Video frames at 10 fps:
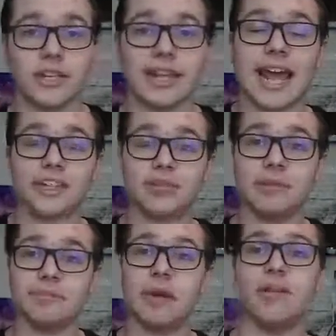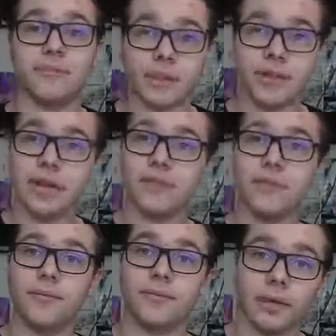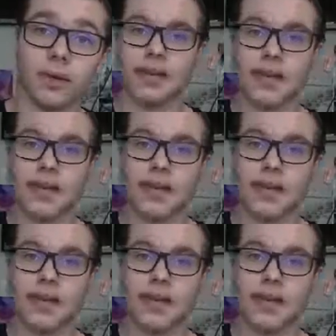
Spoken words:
can actually benefit the film.